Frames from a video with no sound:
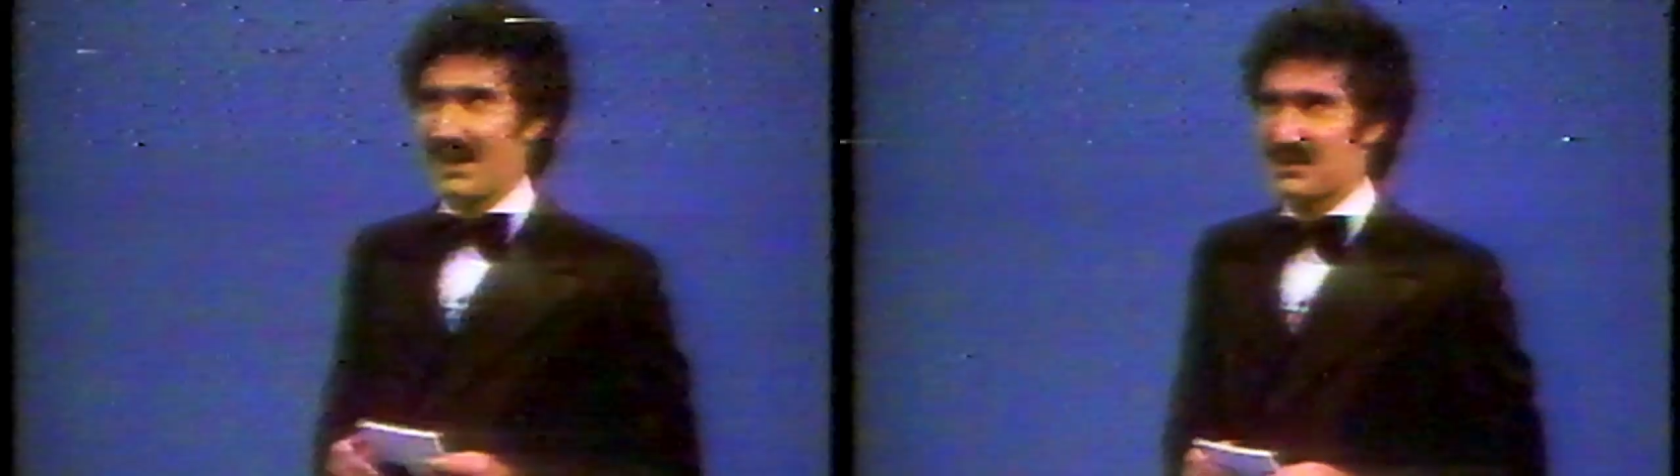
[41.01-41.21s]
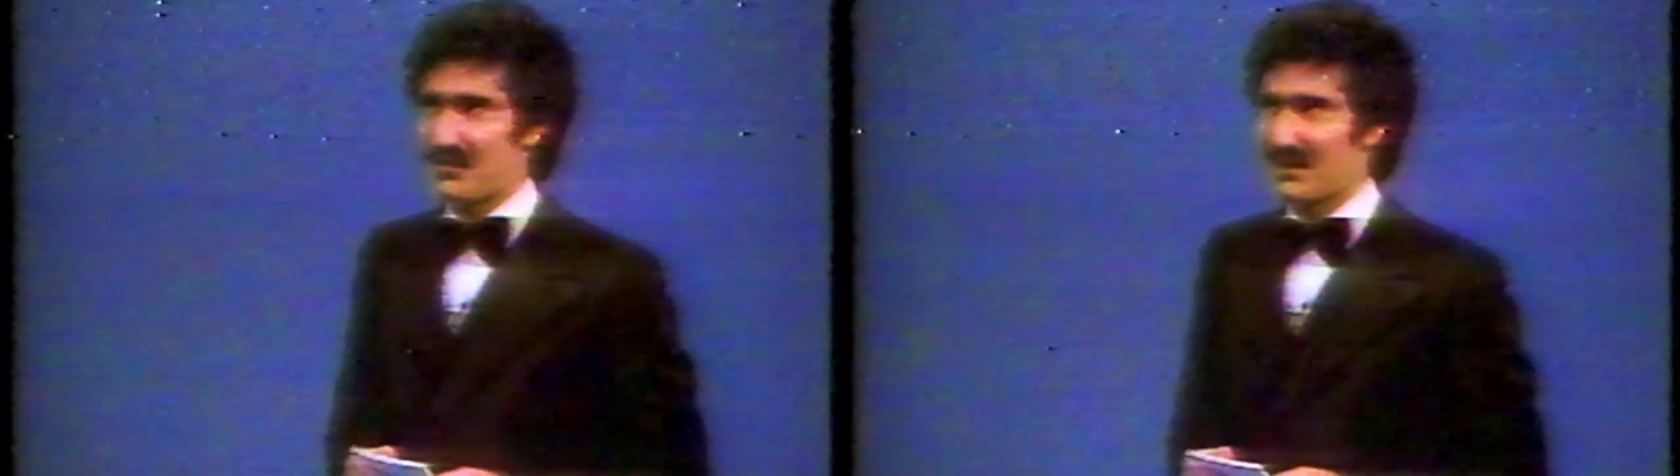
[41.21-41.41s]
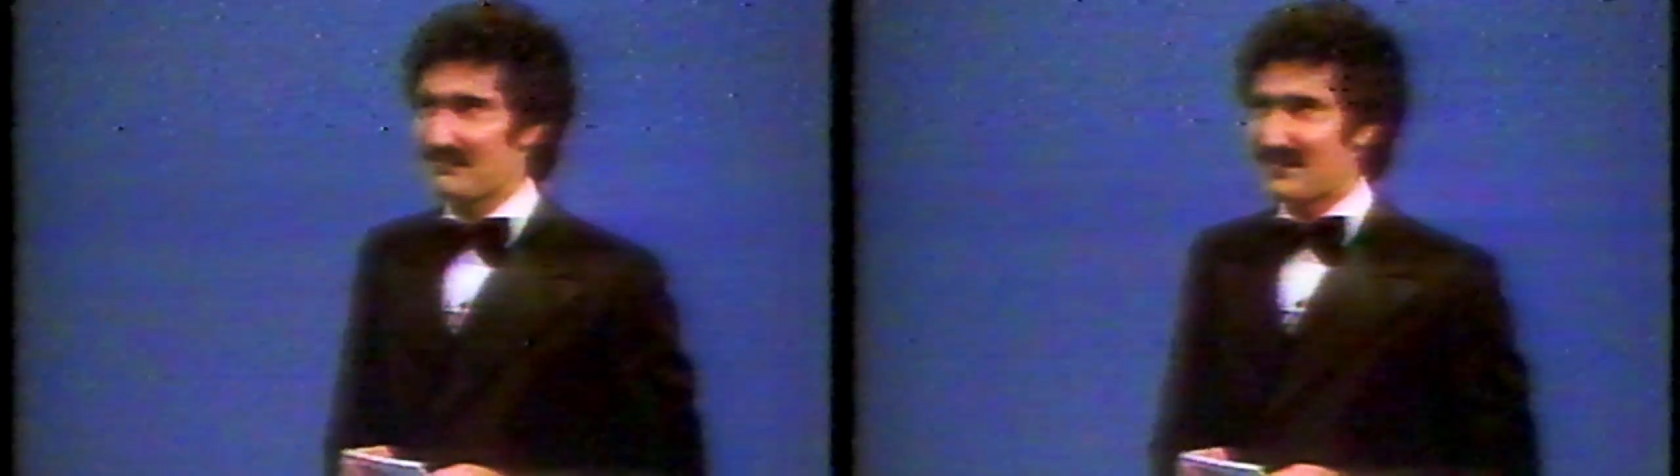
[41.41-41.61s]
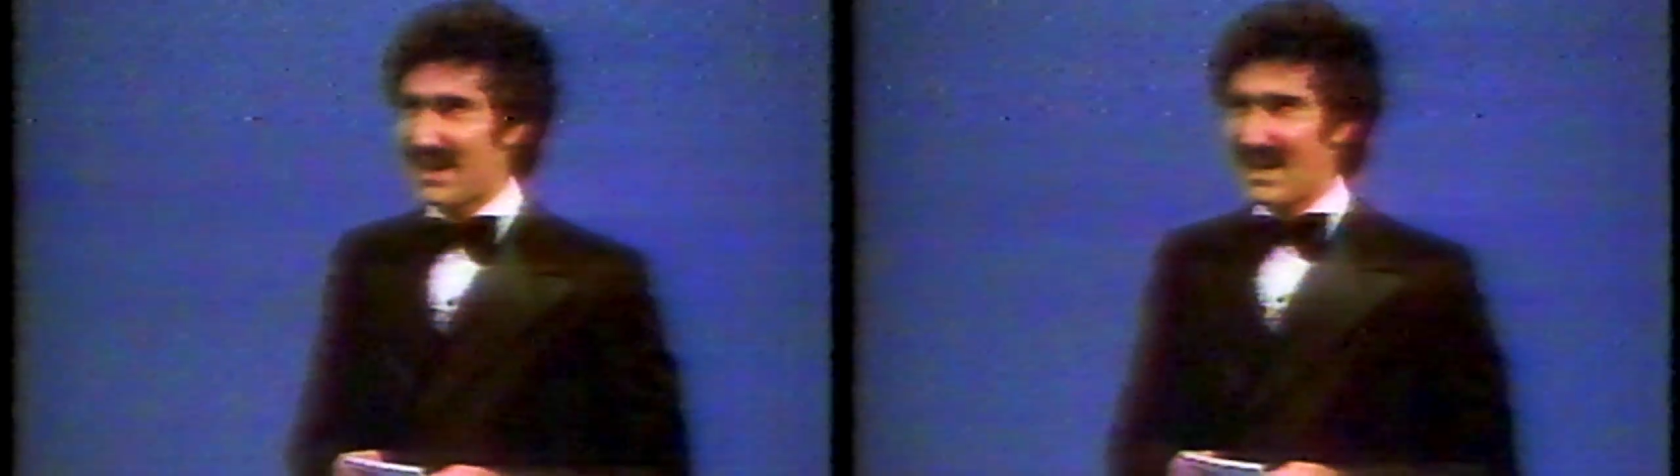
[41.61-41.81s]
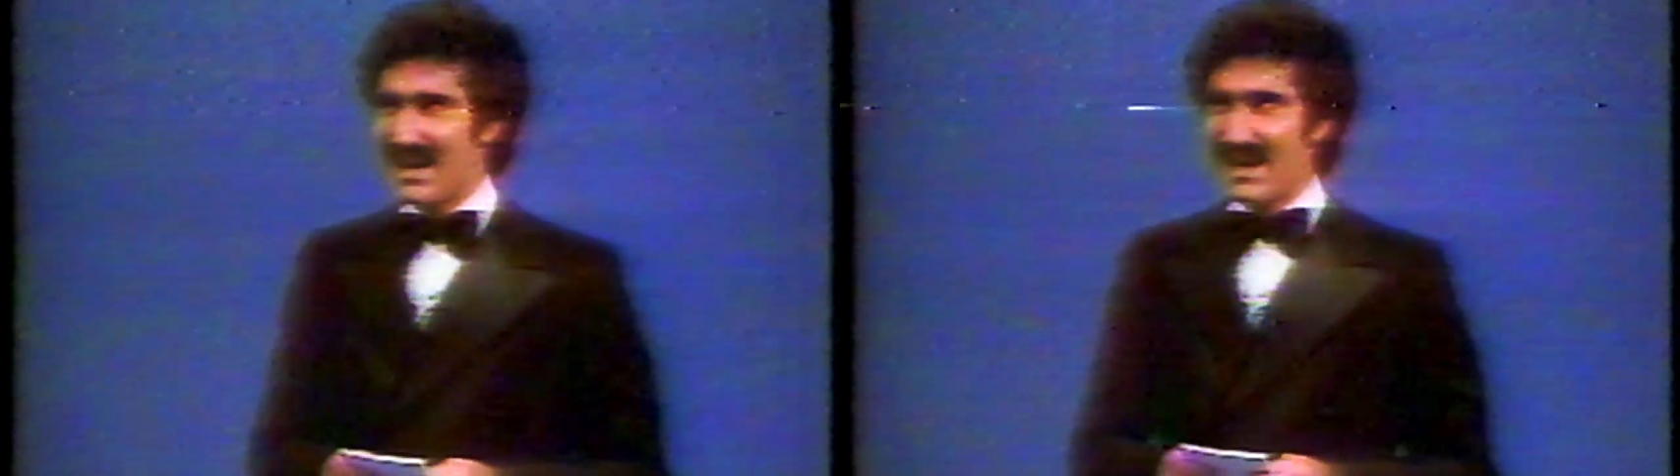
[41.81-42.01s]
answer it.
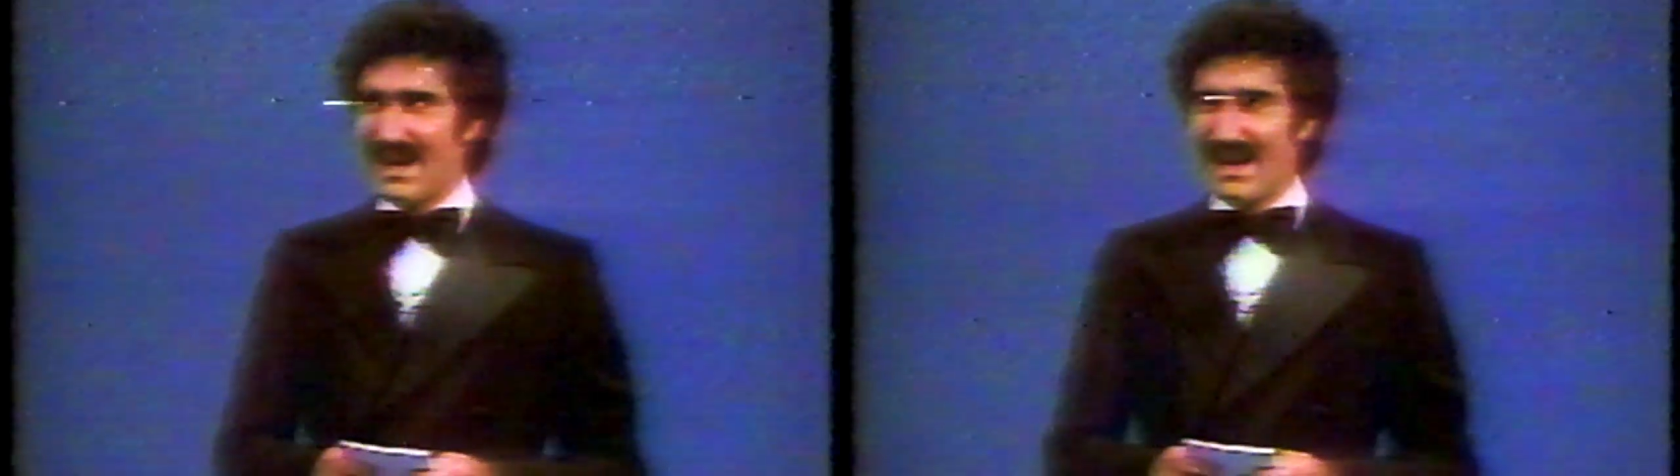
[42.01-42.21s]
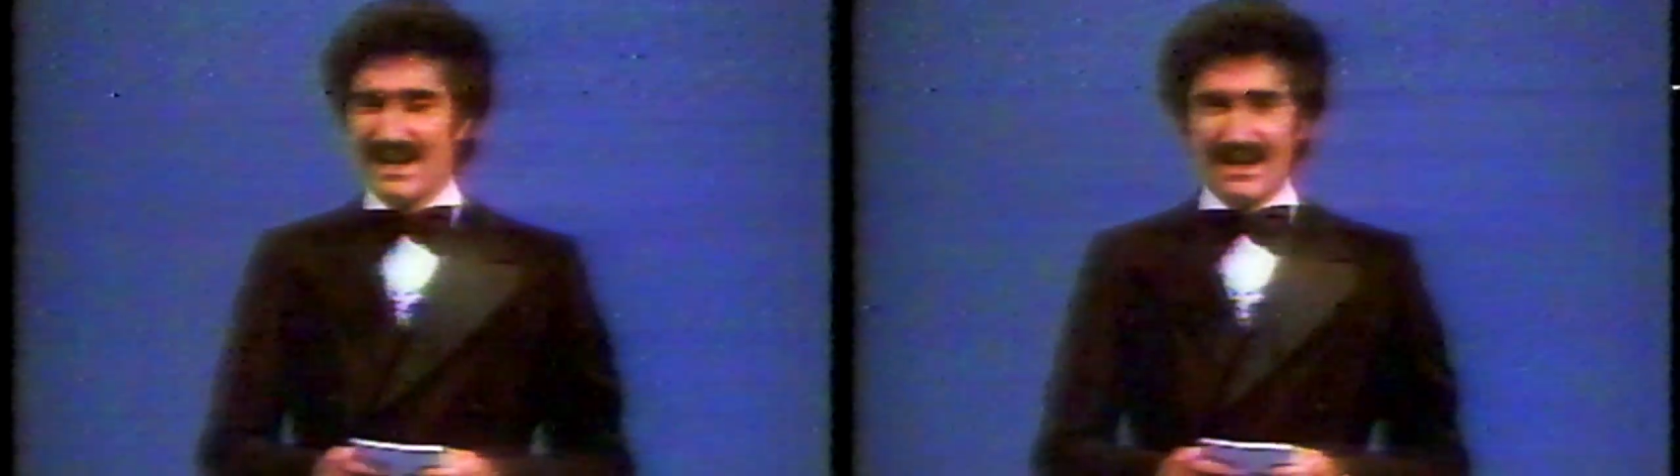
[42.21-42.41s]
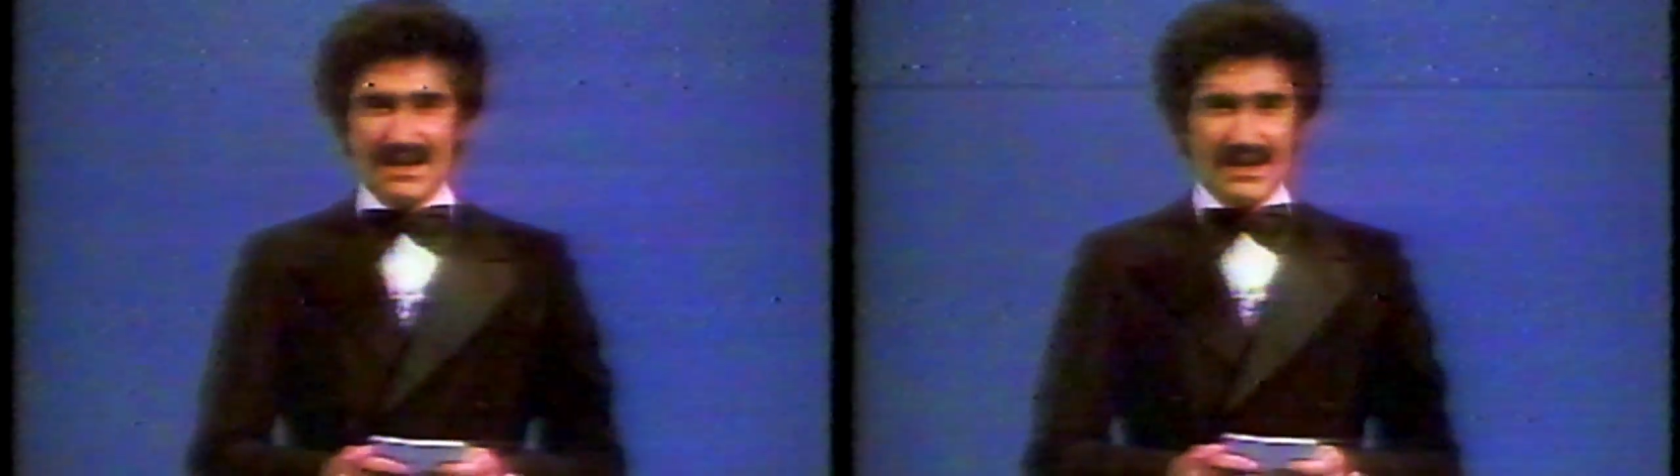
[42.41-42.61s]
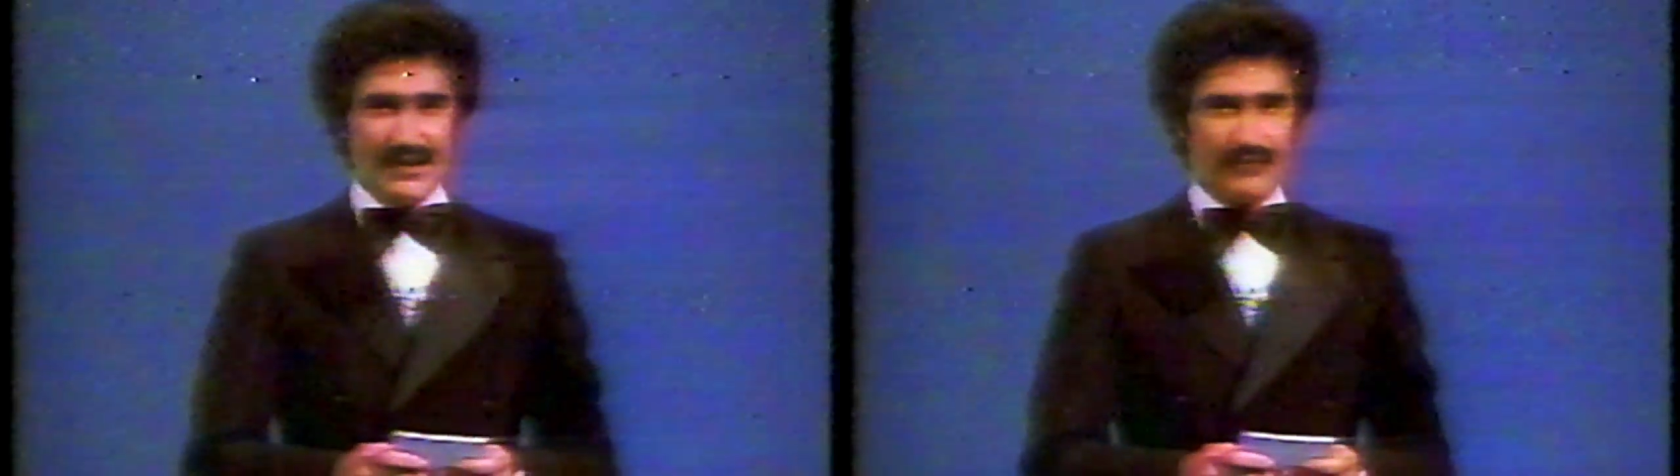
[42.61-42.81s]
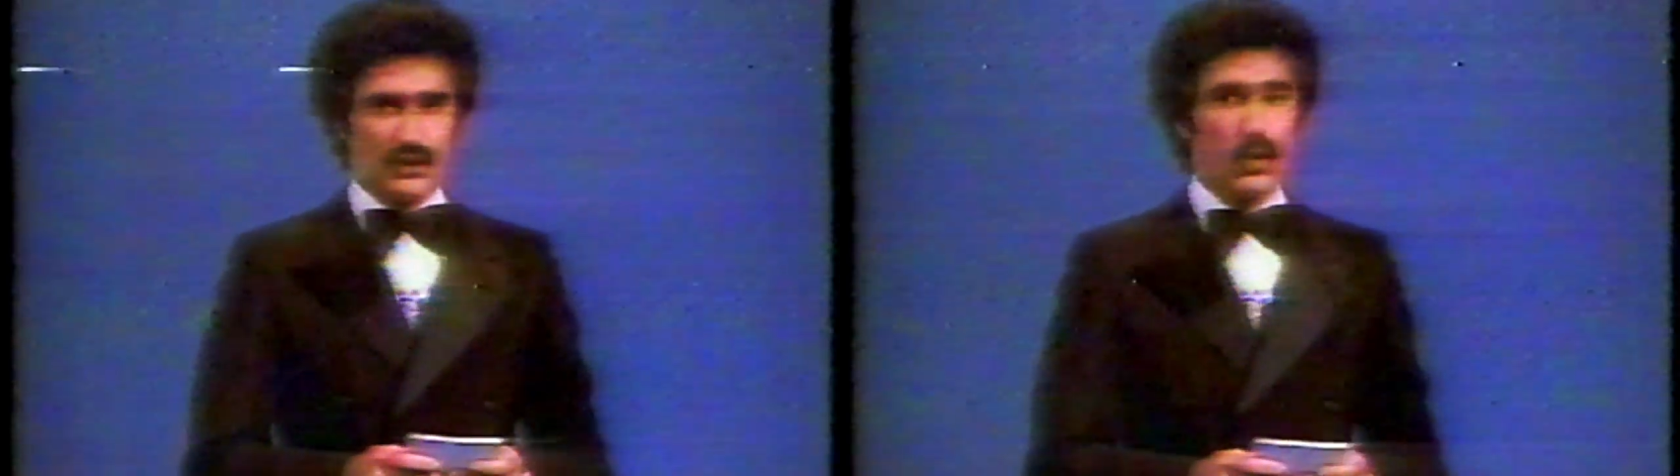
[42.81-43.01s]

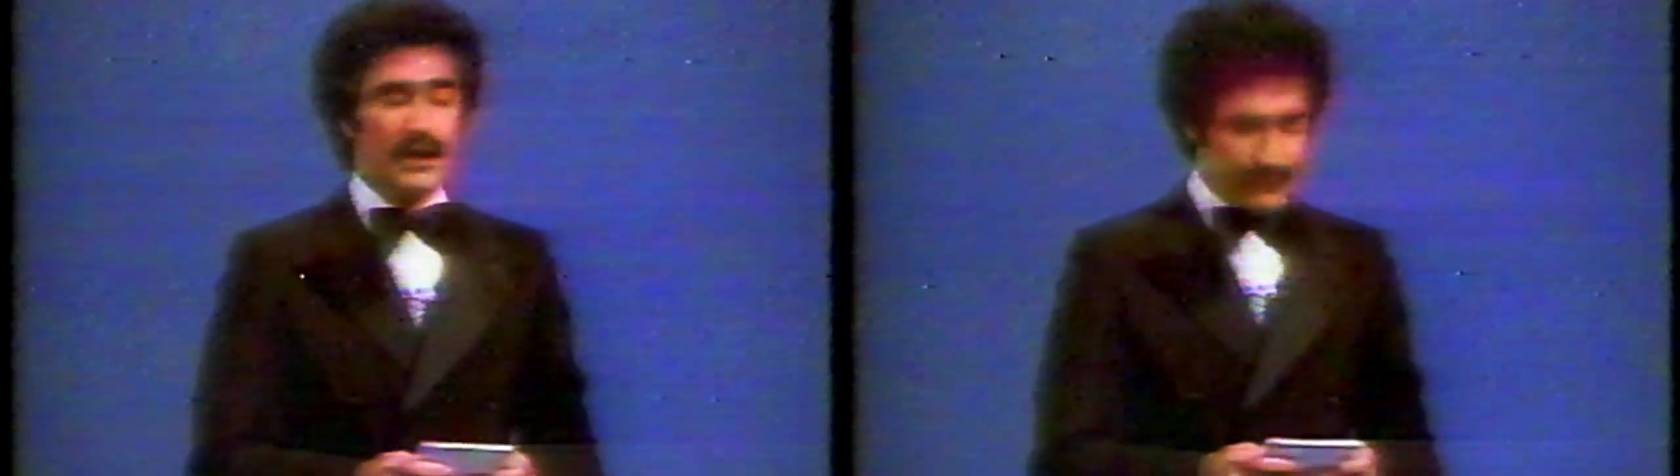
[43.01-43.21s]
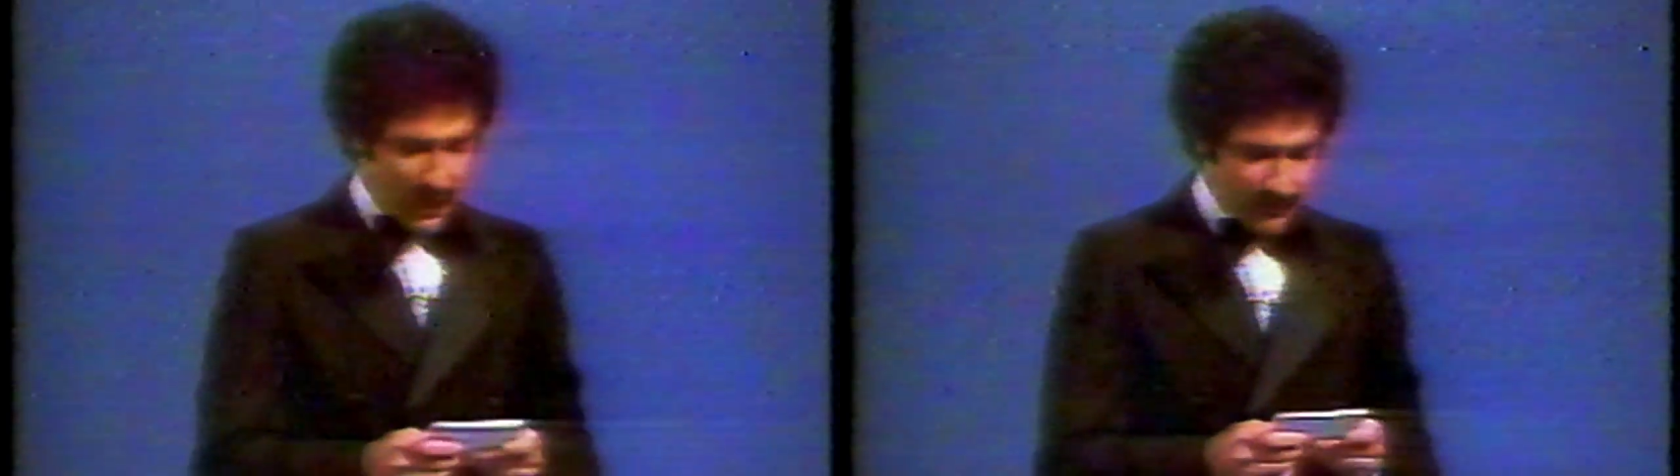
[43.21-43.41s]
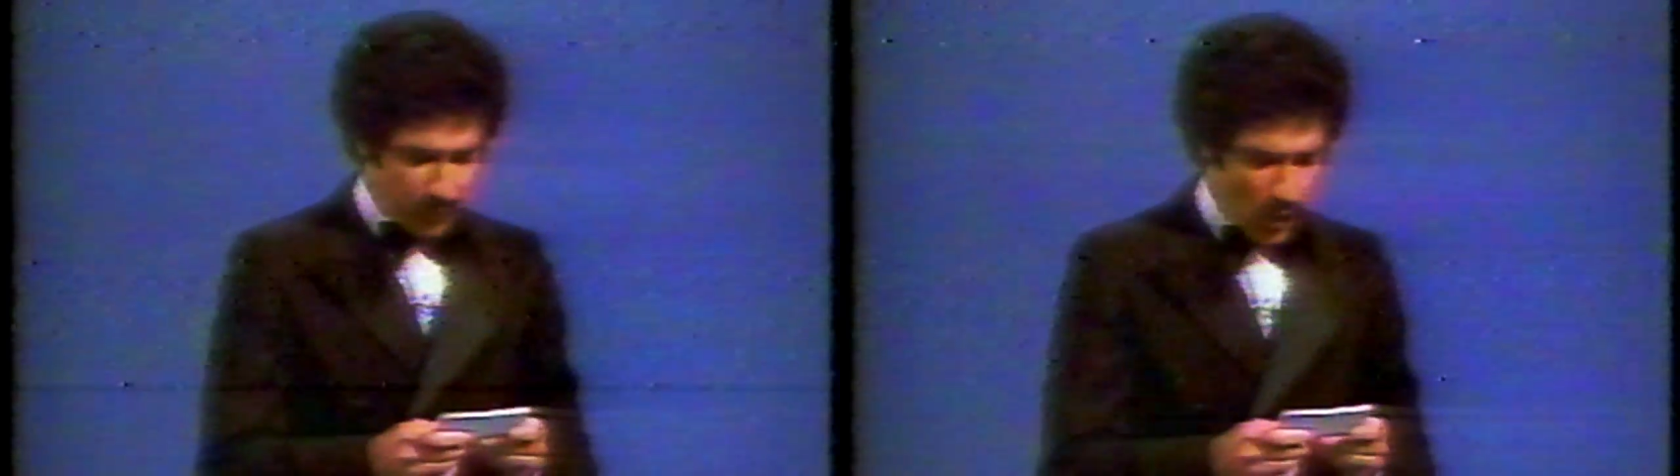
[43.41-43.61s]
For 25